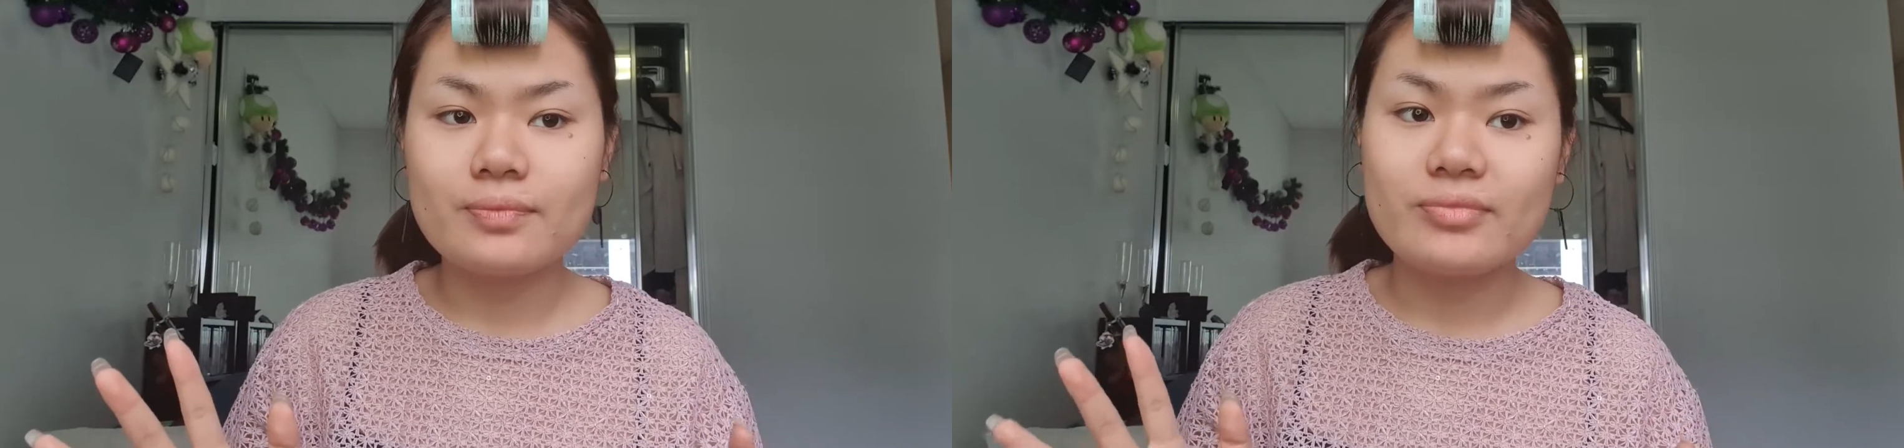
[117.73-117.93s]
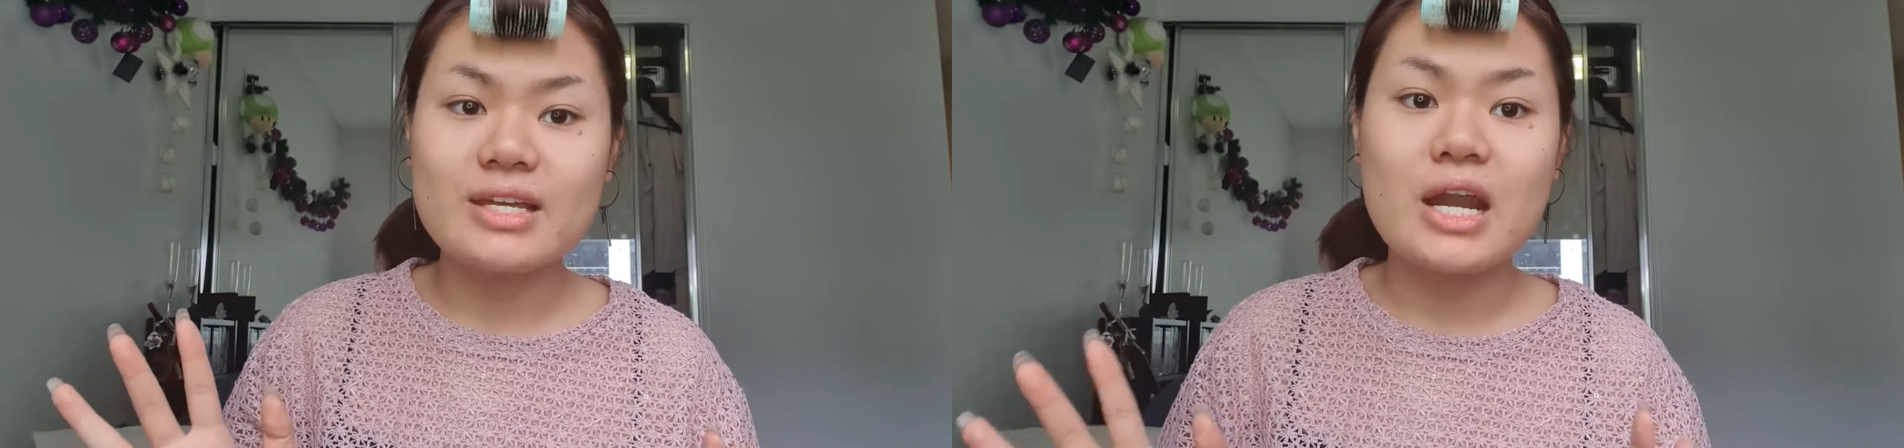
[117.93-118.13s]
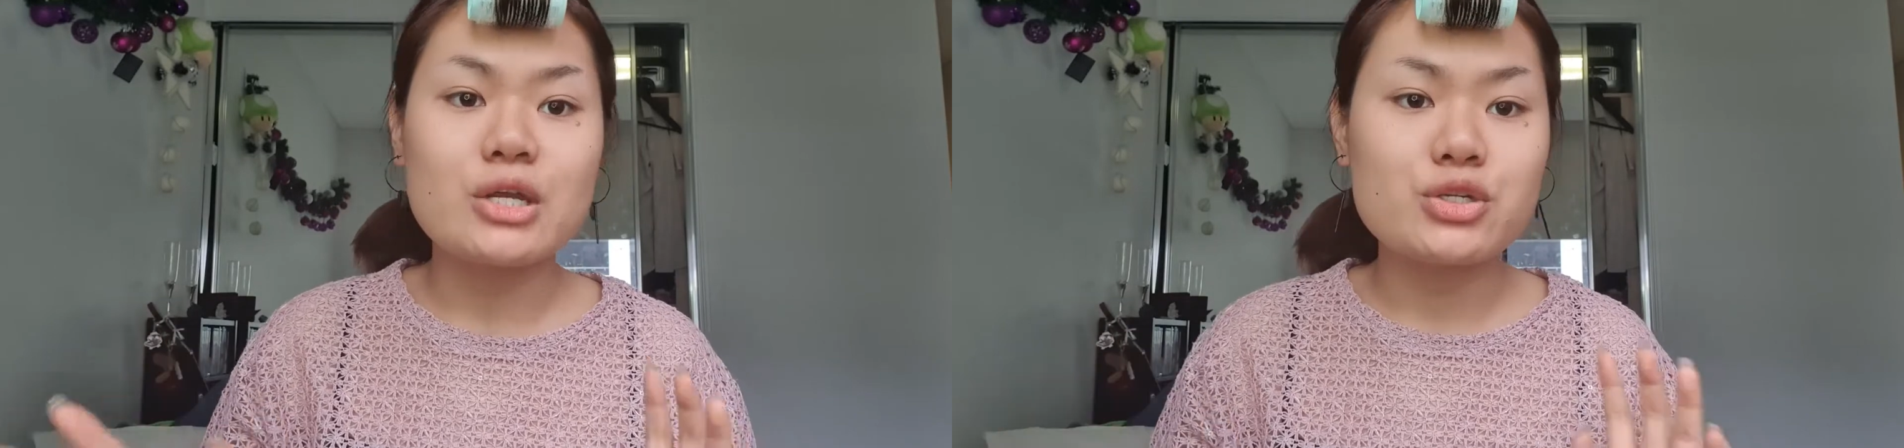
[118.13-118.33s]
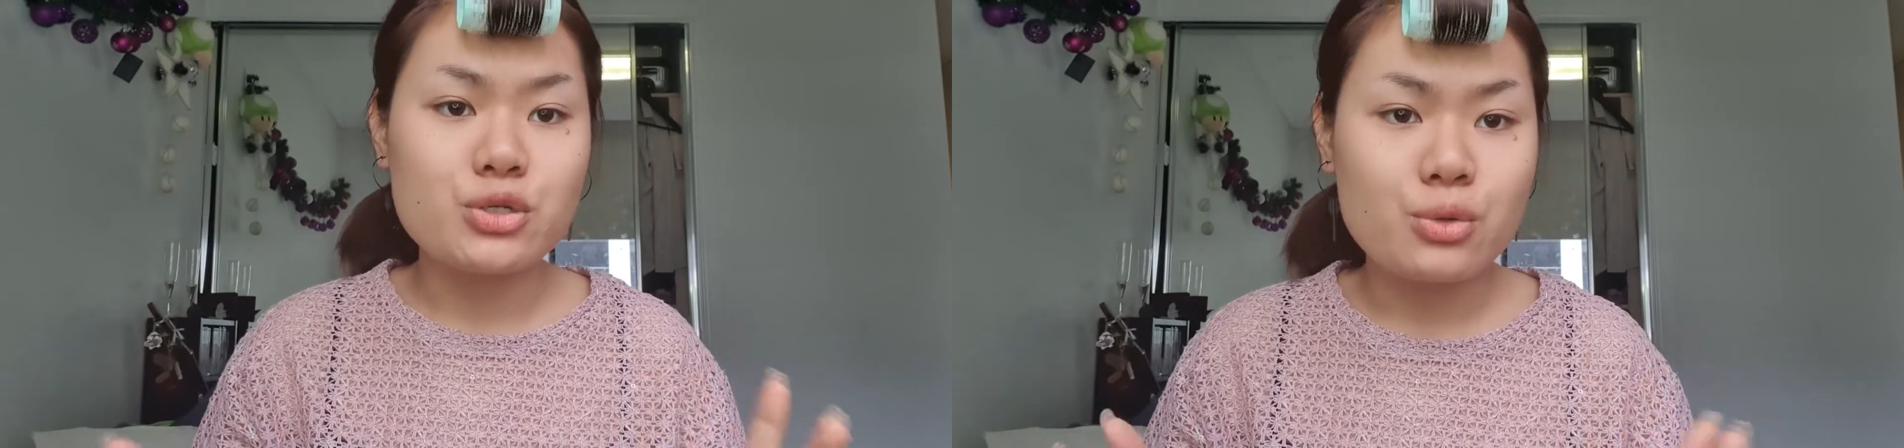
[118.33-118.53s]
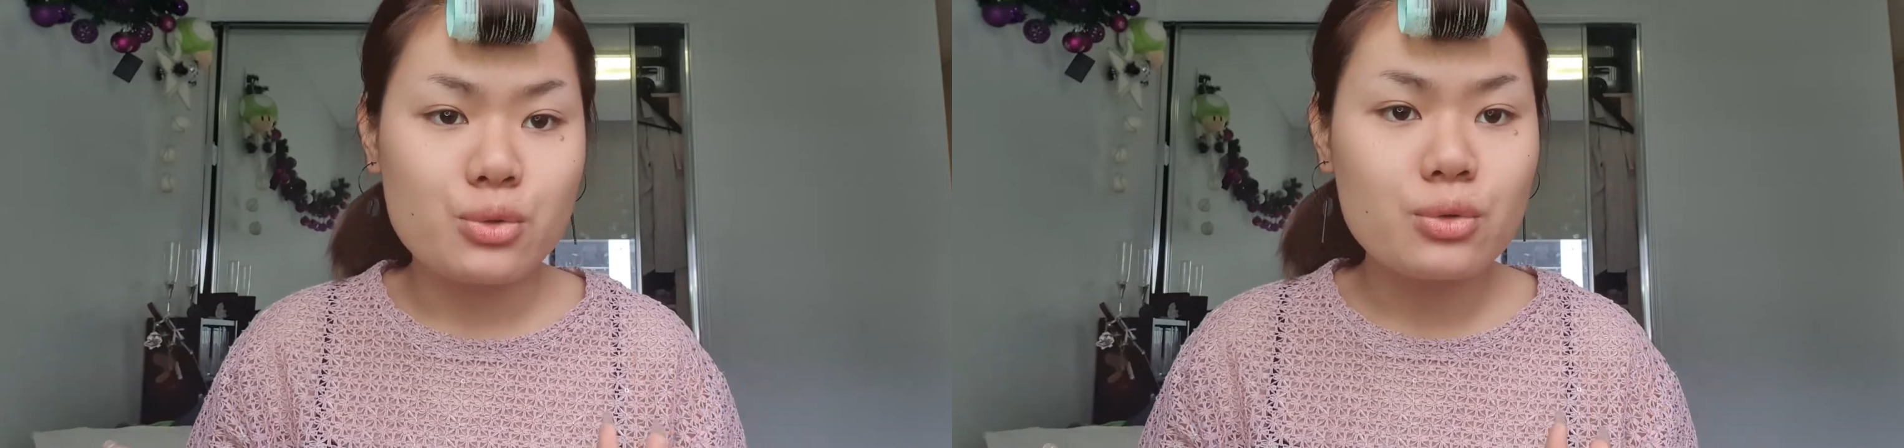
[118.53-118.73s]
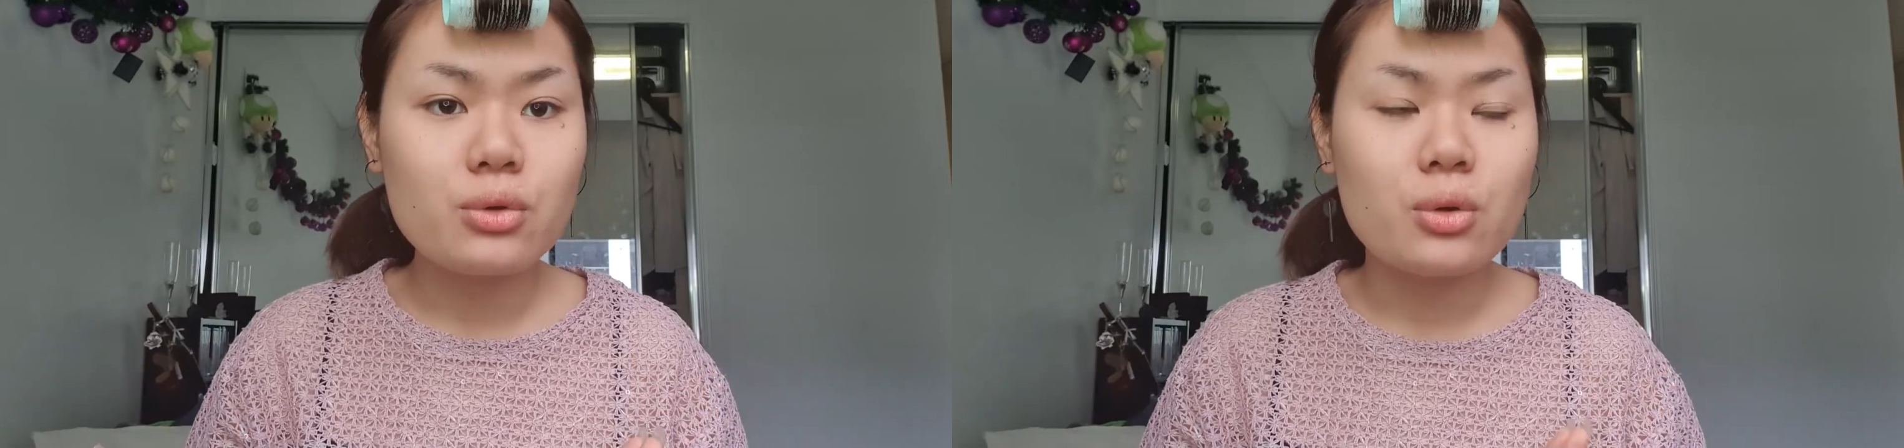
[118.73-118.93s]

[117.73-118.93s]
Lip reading: that I do